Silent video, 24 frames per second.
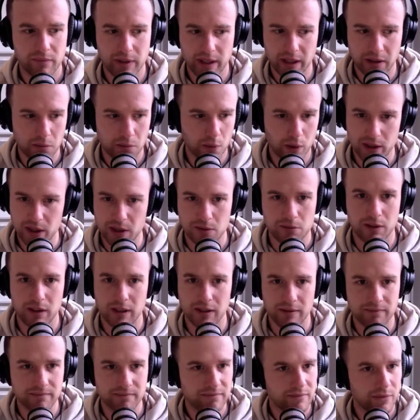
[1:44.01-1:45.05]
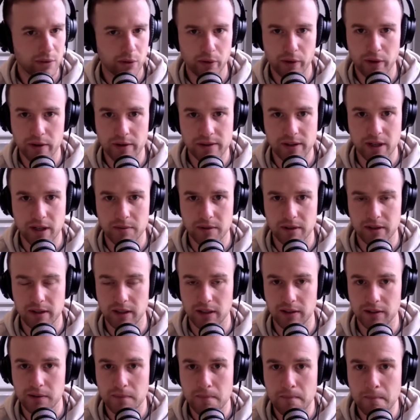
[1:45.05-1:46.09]
Like, what is one? All those types of
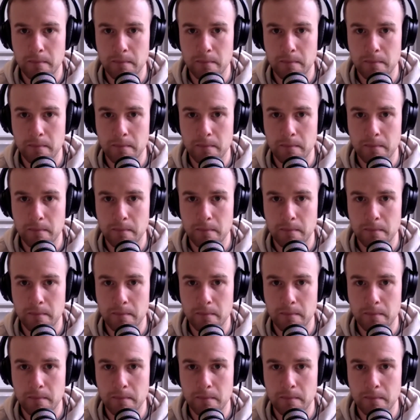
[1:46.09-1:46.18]
things.